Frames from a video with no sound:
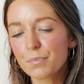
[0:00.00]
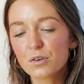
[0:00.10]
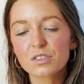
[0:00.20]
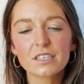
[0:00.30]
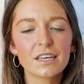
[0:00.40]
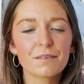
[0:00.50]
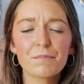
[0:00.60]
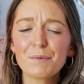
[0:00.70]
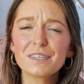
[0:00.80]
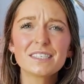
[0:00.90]

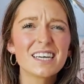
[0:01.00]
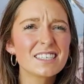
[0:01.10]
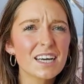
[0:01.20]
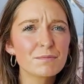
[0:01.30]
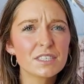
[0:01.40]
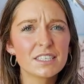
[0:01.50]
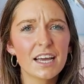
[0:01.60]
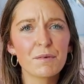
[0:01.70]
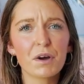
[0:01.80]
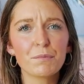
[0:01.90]
posting maybe 10 times a
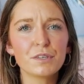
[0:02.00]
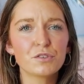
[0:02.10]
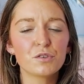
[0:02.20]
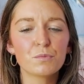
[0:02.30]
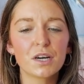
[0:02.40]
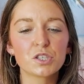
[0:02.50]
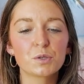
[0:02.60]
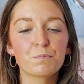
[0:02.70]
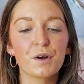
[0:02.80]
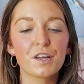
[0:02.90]
day might be too much,
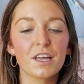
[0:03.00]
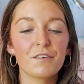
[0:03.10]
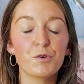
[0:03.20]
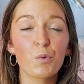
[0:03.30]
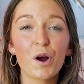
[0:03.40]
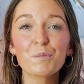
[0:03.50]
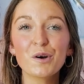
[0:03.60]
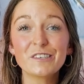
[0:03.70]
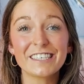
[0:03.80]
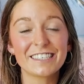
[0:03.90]
but if you are
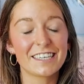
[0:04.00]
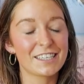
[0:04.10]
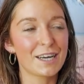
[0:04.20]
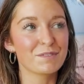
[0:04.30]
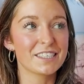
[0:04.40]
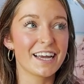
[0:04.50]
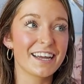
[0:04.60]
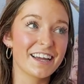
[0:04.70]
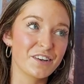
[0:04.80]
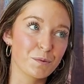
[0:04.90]
posting 10 times a
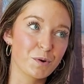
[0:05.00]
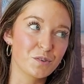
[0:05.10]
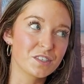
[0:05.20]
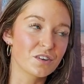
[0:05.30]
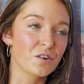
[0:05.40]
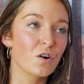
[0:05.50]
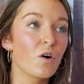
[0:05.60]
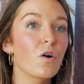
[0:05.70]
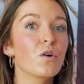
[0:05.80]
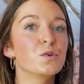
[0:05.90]
day and you're posting on
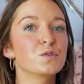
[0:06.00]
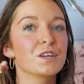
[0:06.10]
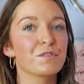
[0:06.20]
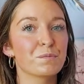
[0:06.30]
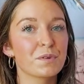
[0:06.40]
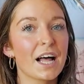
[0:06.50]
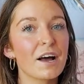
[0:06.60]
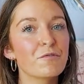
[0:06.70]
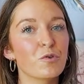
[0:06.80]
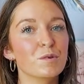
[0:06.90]
all those different
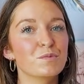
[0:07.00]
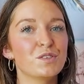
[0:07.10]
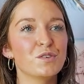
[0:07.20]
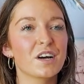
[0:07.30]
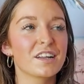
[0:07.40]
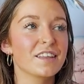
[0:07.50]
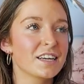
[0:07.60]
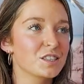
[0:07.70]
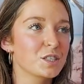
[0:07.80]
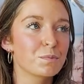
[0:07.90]
platforms, you got to
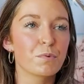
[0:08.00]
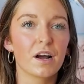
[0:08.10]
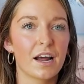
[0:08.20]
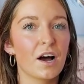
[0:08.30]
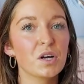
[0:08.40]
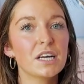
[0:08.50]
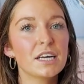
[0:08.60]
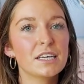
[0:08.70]
think it's spread out.